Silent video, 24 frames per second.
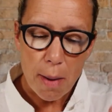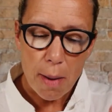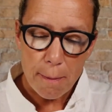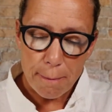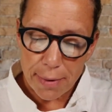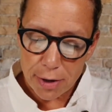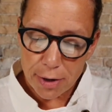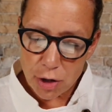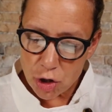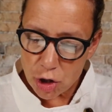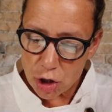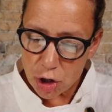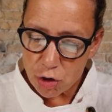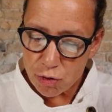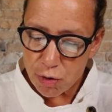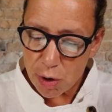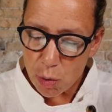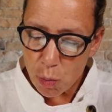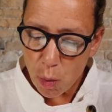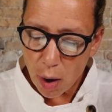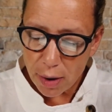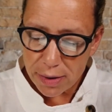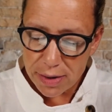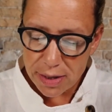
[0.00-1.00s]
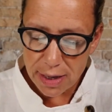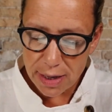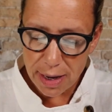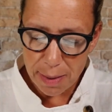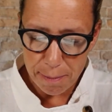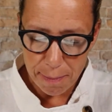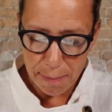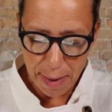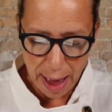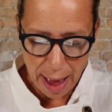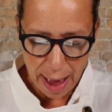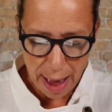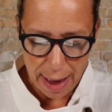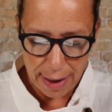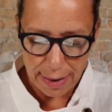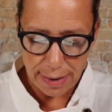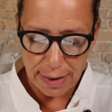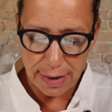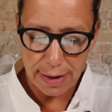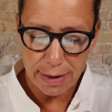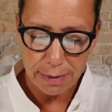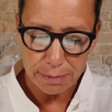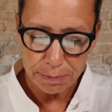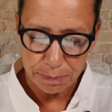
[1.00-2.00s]
But just rewinding it
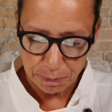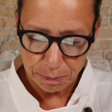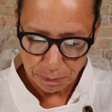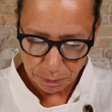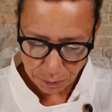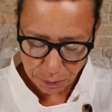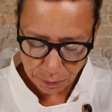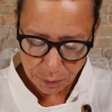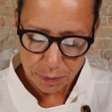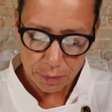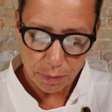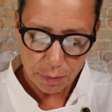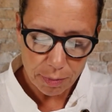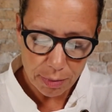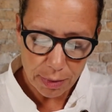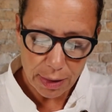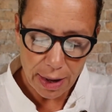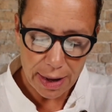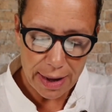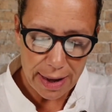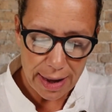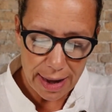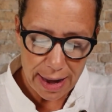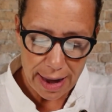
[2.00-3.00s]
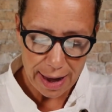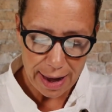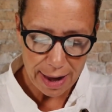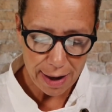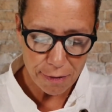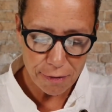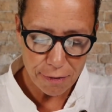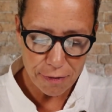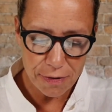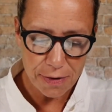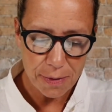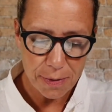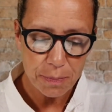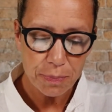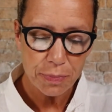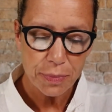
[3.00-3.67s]
back, if